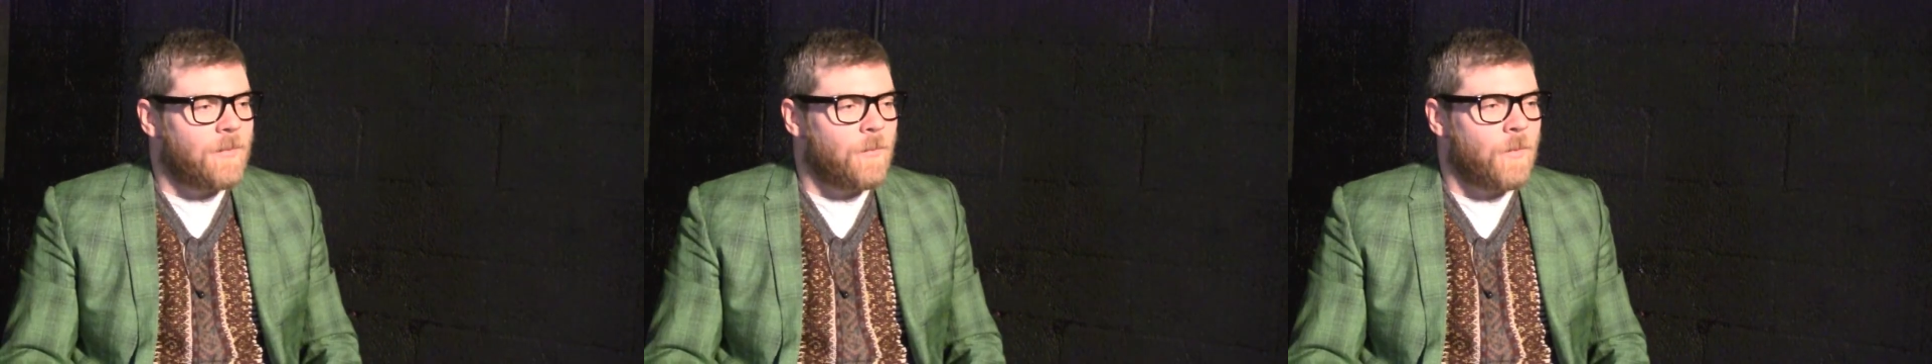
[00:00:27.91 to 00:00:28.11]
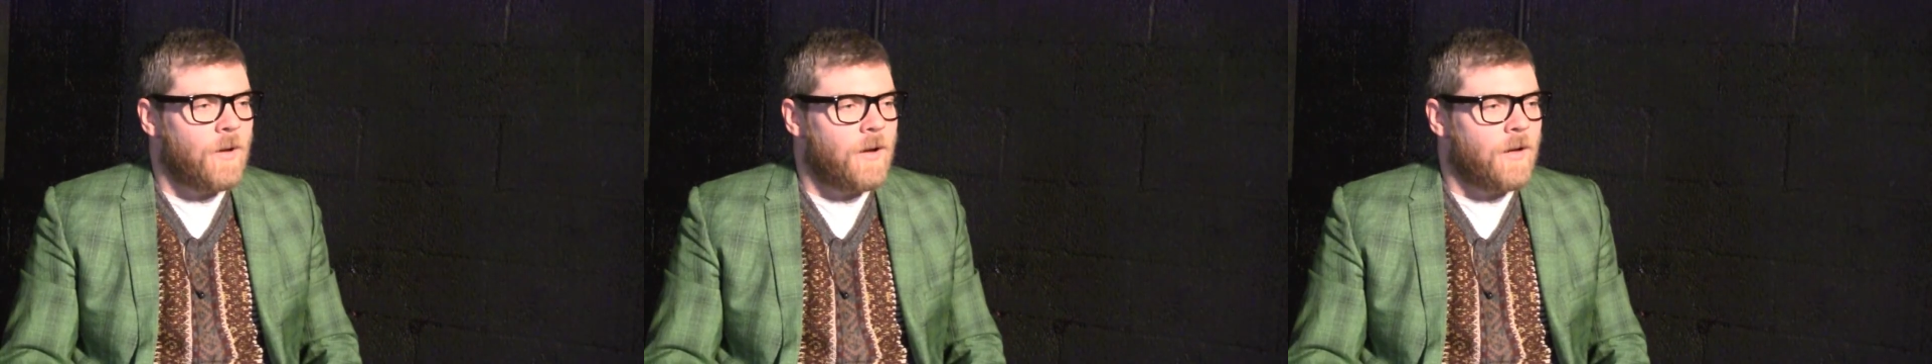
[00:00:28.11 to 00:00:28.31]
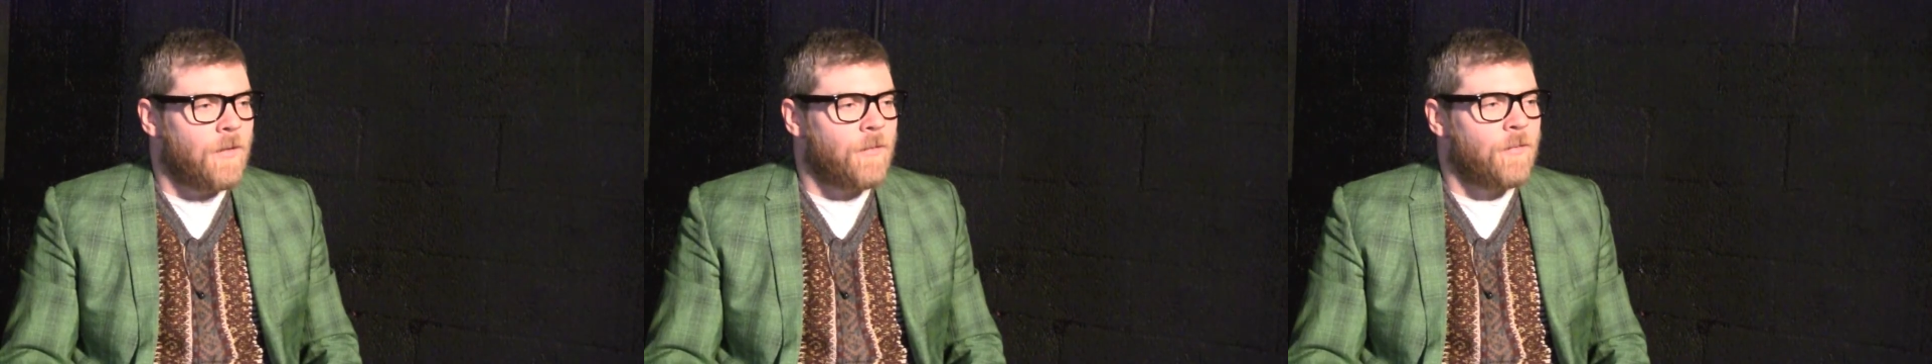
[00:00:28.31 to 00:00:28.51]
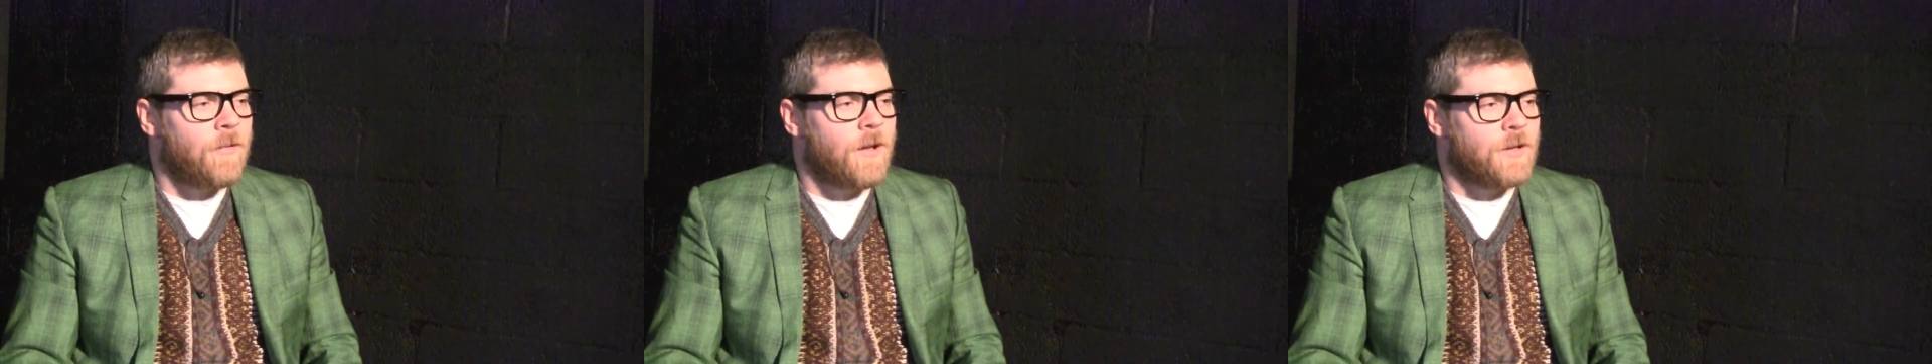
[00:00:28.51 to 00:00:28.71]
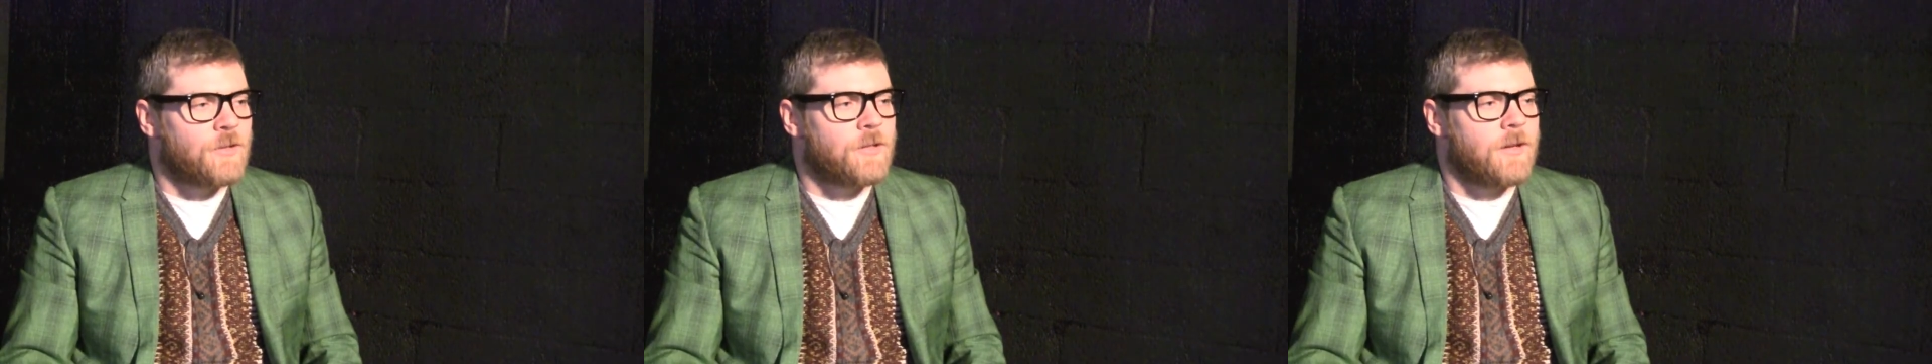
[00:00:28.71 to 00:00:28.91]
What a
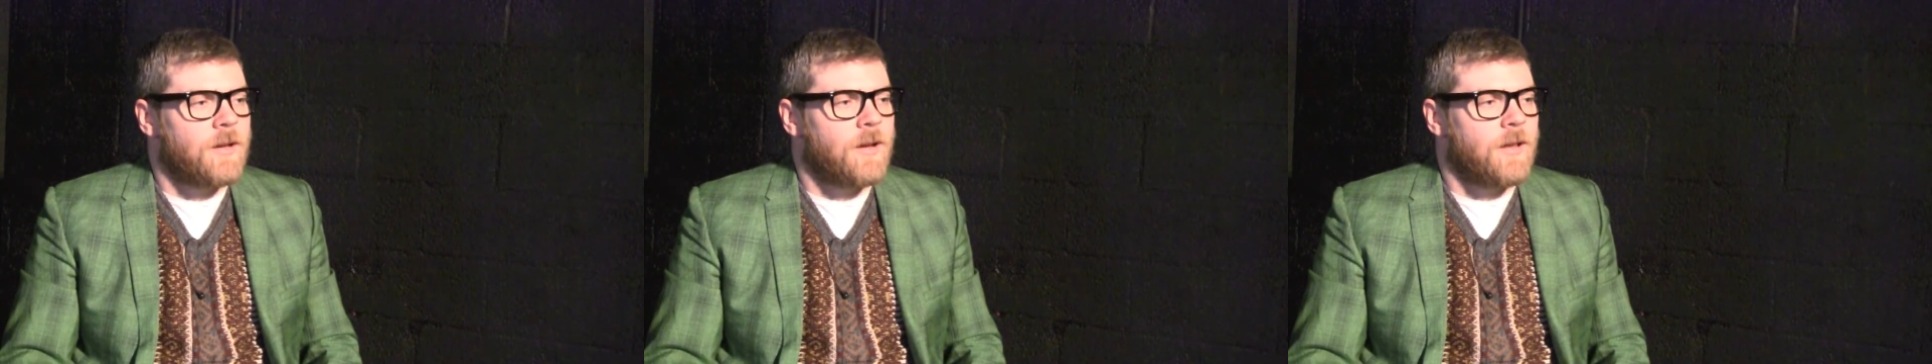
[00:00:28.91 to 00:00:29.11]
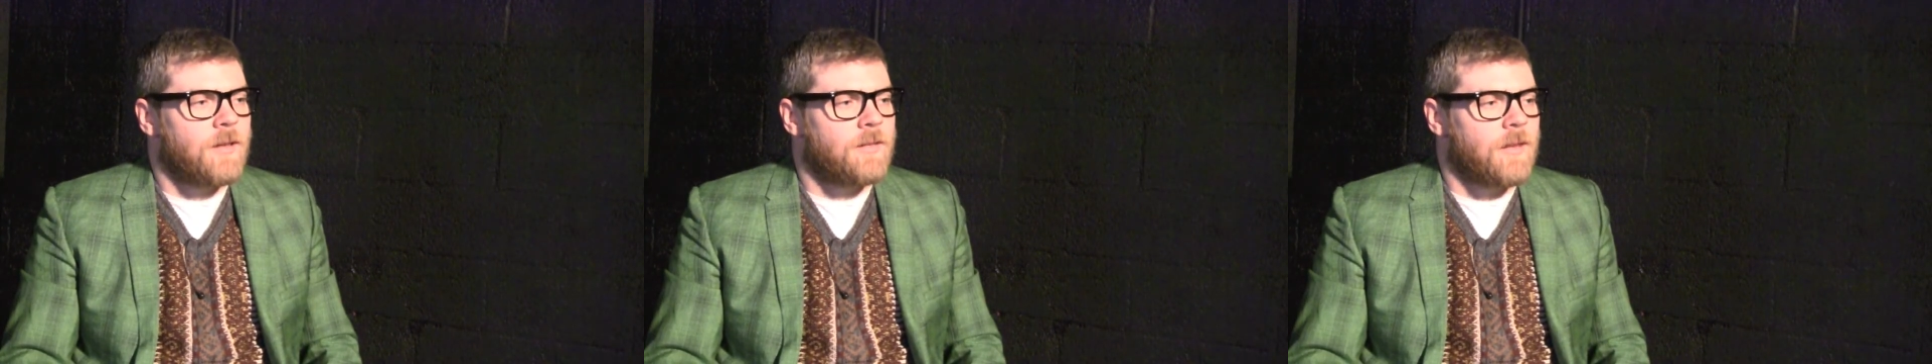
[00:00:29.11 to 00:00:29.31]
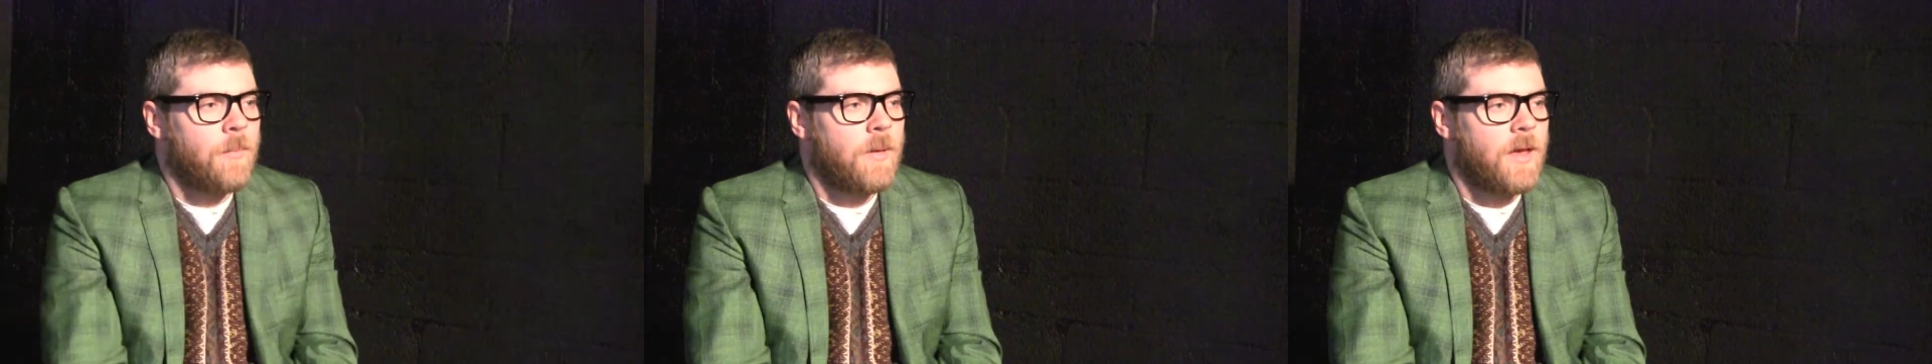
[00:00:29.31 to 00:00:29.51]
rush it is.